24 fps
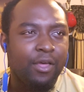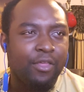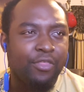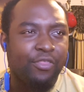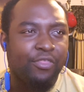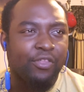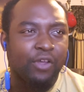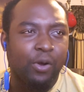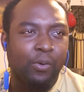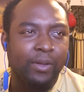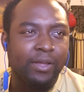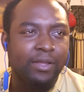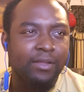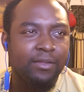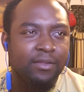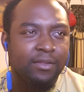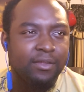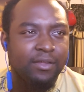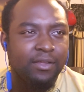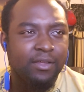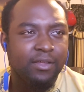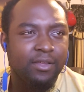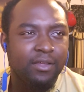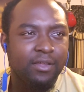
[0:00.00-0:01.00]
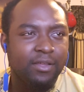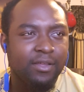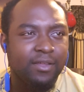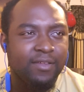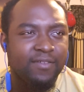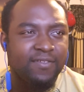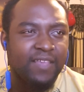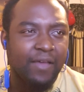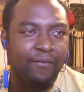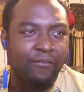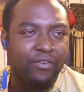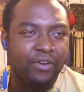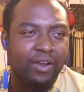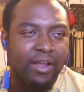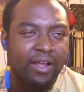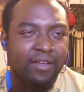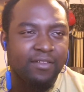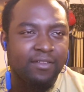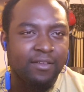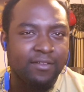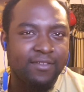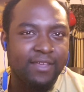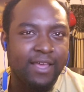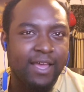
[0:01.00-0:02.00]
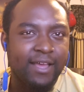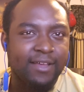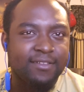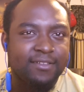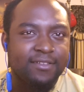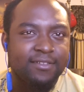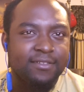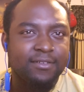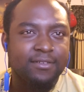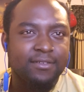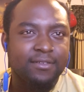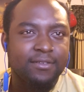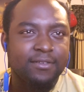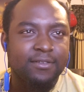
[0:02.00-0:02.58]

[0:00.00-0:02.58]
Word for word: throwing, severing attacks.